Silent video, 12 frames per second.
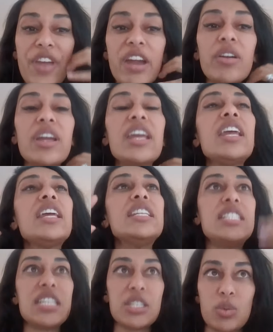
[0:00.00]

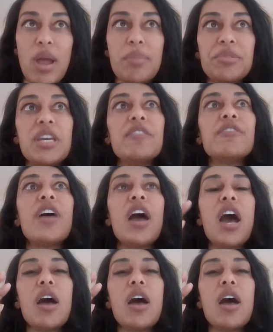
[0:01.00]
very disruptive.